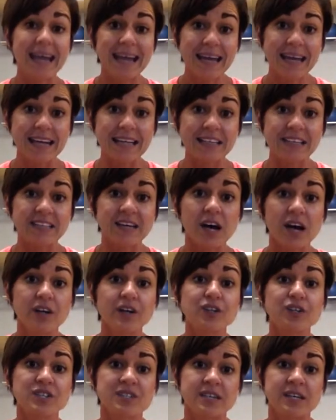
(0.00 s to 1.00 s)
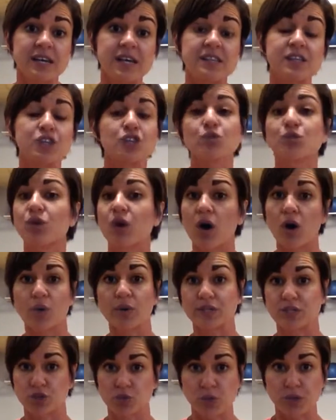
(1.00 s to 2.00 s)
and understand that you can
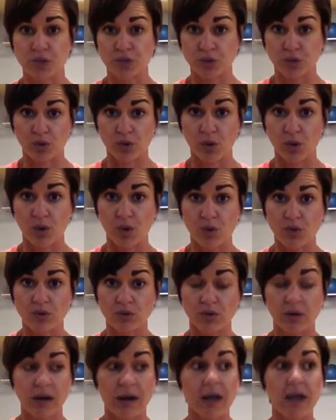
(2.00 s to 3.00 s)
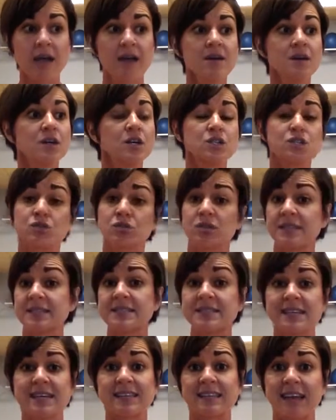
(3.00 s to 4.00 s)
always tweak your goal. Okay, so let's
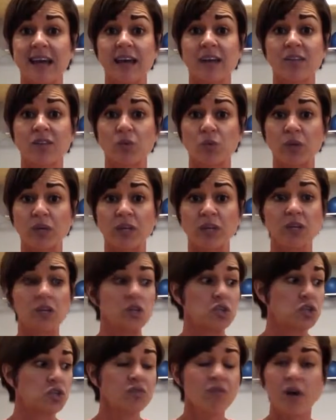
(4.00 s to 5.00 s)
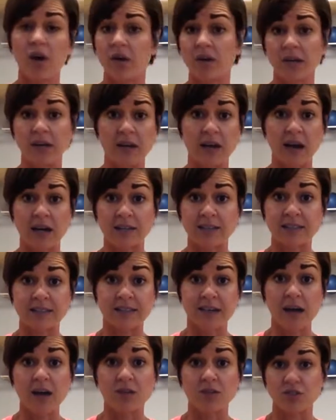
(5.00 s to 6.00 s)
say at the end of the week, you've already knocked it
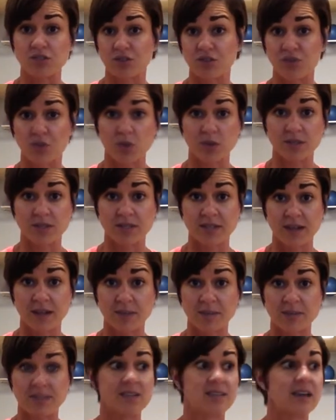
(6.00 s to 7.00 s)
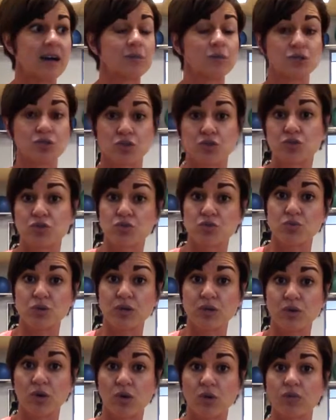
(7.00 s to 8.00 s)
down to 4 steps, and that was your
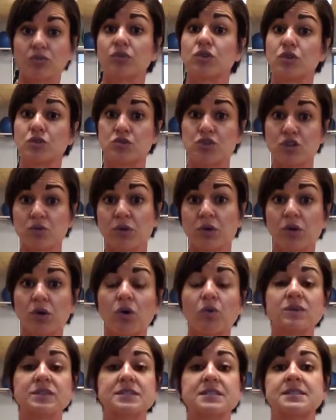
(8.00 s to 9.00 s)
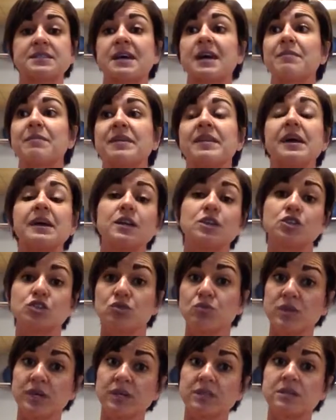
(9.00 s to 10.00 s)
2-week goal. Your 2-week goal was to say by the end of
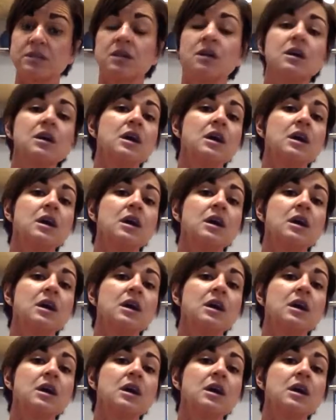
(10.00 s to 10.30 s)
2 weeks,